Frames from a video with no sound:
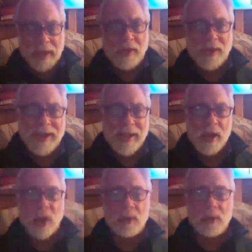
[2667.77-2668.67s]
You're getting
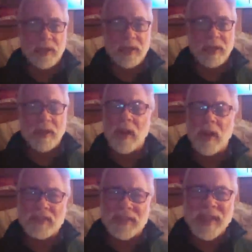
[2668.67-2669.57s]
ghosted. And then all of
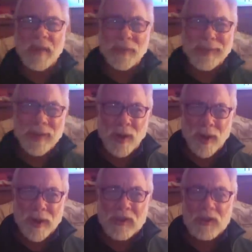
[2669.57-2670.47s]
a sudden that really
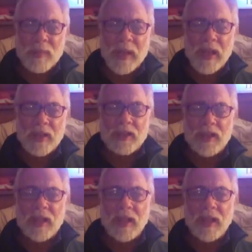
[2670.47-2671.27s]
hurts because